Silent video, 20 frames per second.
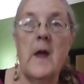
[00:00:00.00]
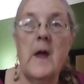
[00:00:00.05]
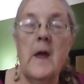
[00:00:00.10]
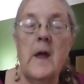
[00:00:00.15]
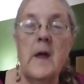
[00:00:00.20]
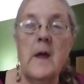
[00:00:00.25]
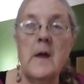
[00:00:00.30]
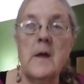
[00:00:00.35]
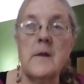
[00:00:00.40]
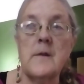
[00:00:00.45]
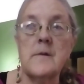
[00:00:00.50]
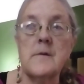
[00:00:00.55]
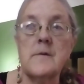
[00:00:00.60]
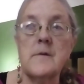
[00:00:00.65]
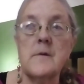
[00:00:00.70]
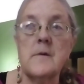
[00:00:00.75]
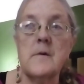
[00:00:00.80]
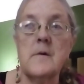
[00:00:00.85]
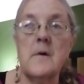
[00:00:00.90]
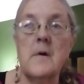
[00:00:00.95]
and
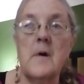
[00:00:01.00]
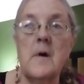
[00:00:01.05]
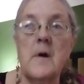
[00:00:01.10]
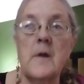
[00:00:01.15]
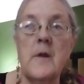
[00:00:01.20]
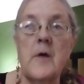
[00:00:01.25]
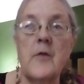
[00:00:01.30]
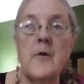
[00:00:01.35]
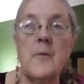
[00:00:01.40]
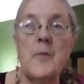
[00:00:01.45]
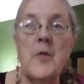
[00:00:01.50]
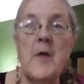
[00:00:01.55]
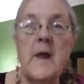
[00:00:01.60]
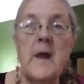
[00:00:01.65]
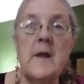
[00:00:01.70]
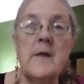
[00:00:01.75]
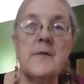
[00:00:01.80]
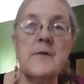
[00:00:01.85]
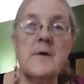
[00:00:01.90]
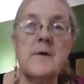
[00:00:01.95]
another
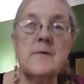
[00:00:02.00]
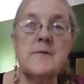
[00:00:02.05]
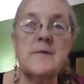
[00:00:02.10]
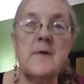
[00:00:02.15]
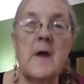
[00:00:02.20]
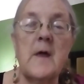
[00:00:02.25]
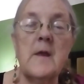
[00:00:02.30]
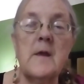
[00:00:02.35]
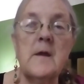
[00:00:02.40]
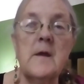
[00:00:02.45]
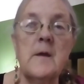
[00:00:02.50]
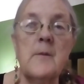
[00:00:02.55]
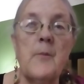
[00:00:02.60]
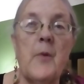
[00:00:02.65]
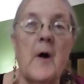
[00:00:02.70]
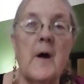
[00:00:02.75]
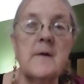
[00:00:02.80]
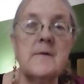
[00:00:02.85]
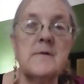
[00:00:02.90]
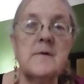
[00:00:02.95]
planet that's in
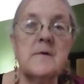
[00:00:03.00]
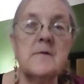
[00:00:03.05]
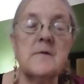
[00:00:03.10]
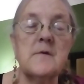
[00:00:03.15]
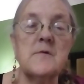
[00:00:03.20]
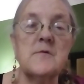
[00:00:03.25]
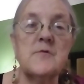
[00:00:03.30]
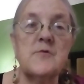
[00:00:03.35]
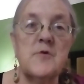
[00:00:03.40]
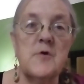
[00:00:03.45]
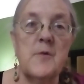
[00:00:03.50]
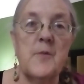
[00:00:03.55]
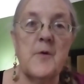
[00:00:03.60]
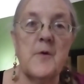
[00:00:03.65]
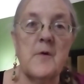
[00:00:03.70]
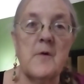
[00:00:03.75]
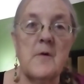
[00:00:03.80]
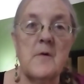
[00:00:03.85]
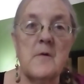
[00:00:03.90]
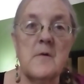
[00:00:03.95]
Pisces is
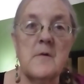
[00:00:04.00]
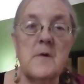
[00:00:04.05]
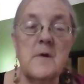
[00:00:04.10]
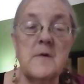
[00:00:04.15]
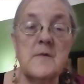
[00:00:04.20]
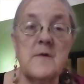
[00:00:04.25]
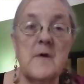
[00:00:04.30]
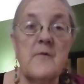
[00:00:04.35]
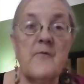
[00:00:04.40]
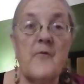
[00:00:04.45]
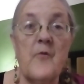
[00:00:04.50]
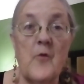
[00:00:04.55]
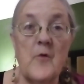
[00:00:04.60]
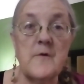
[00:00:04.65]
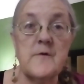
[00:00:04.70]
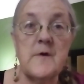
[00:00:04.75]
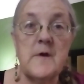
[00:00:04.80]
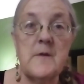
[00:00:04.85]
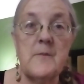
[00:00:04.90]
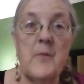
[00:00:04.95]
Jupiter. It's at
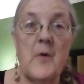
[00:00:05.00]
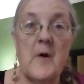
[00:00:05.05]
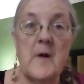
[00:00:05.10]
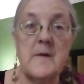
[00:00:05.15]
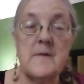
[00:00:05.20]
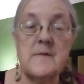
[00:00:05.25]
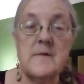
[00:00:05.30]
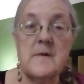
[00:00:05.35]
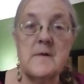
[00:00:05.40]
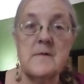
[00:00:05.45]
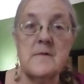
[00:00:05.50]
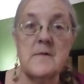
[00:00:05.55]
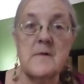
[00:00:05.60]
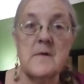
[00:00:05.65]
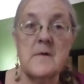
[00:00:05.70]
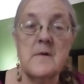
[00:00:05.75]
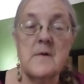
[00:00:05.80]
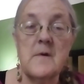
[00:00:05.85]
14 Pisces.